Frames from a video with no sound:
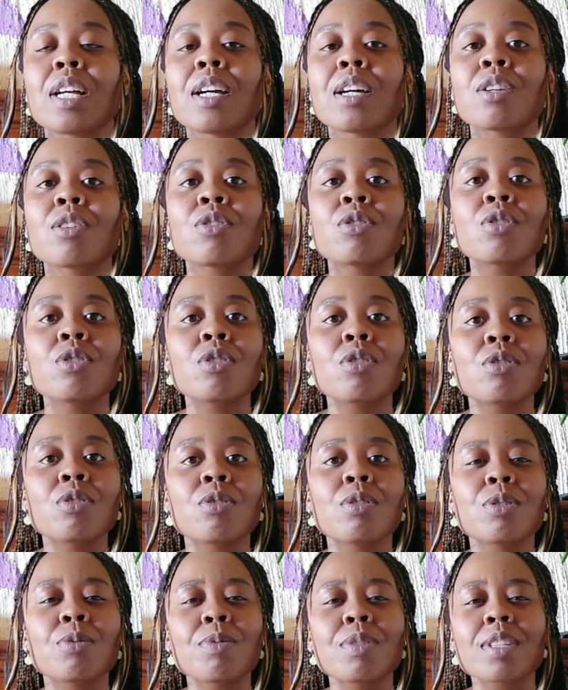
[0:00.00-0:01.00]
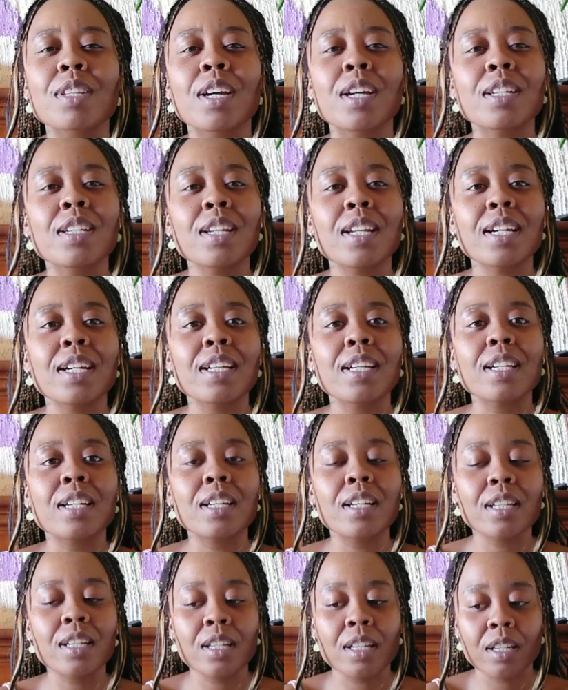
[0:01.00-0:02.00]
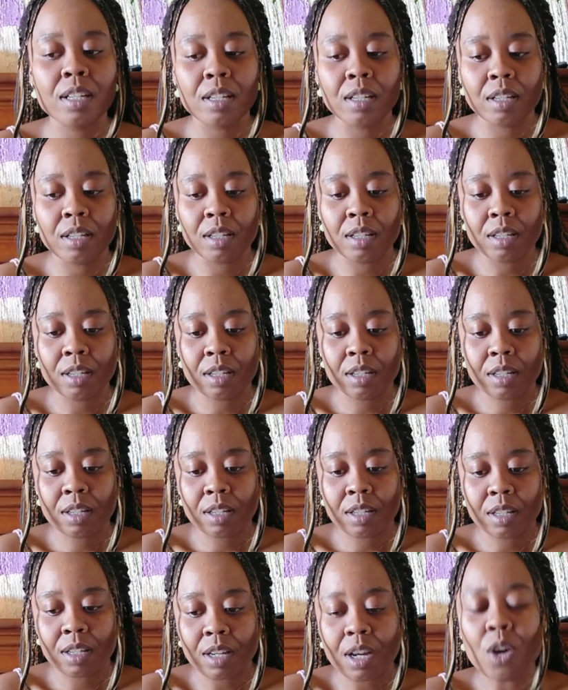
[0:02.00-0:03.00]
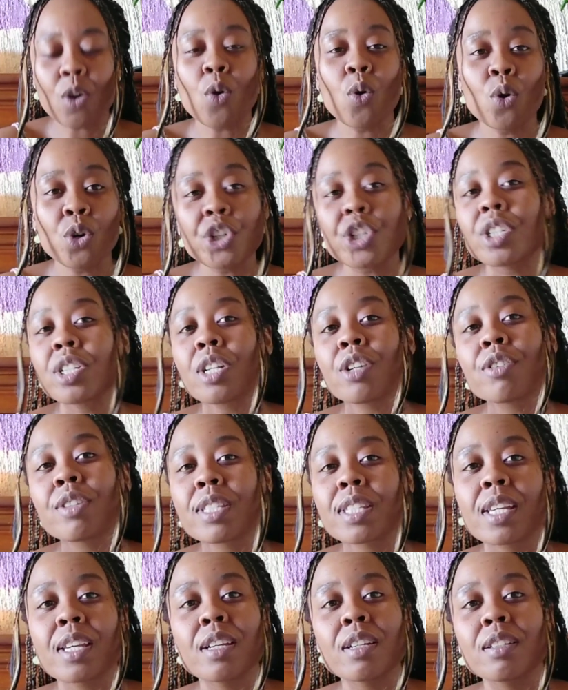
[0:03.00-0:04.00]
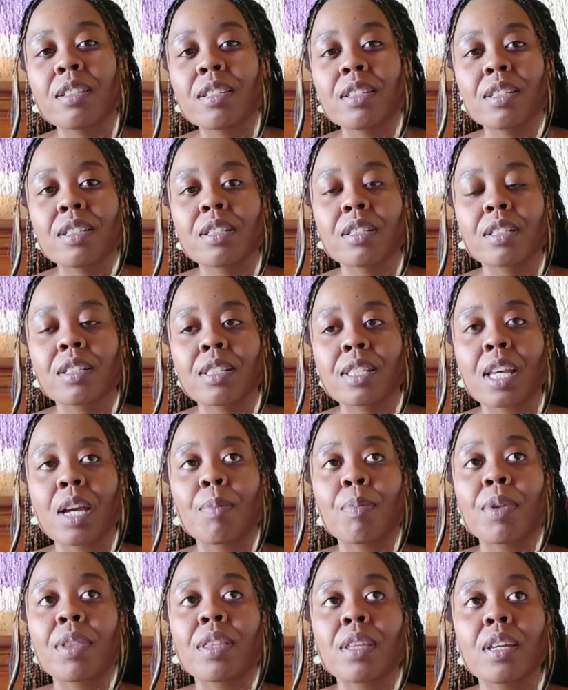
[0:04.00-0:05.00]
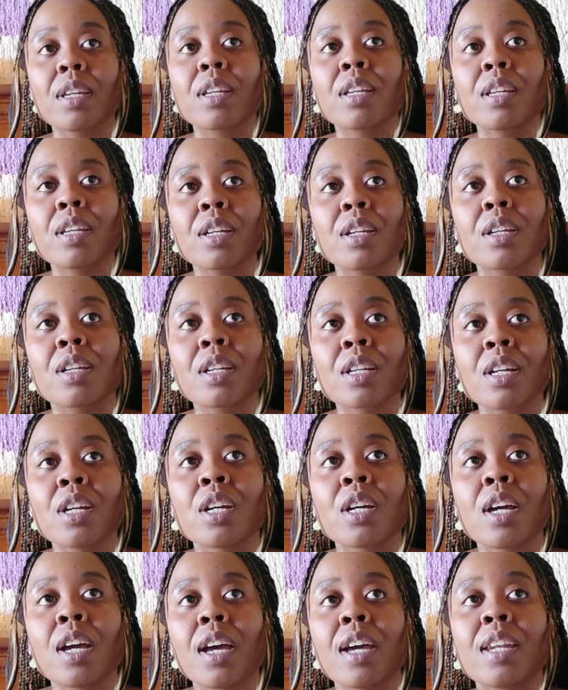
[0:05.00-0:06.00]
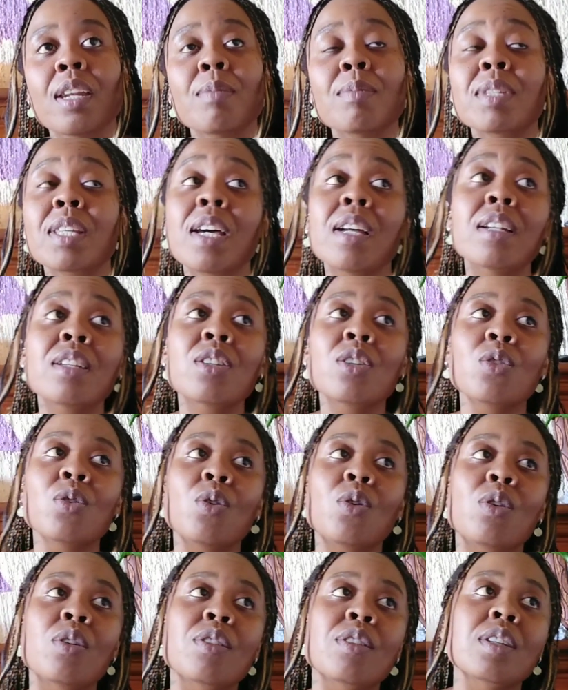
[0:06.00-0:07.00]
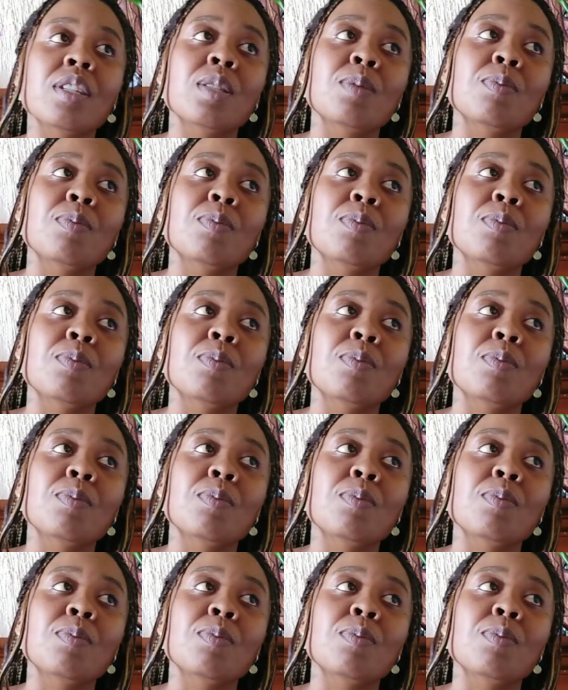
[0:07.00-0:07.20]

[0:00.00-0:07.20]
don't know, it was kind of like a cautionary tale type of thing. And I'm telling you all this